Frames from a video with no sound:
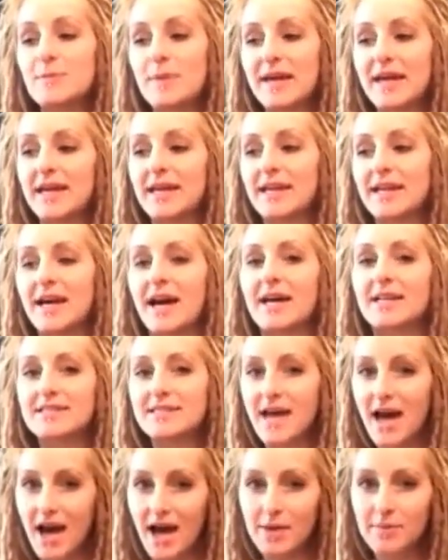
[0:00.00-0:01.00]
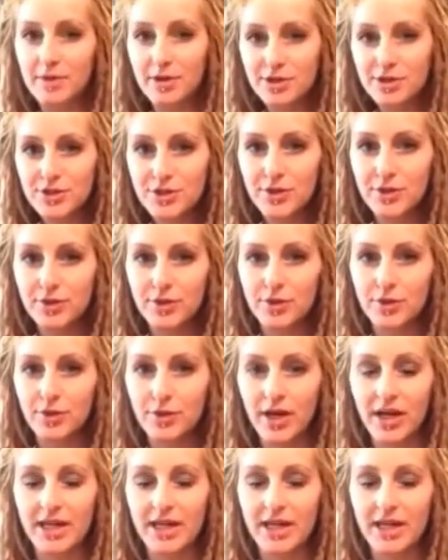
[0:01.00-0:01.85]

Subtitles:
been a time or two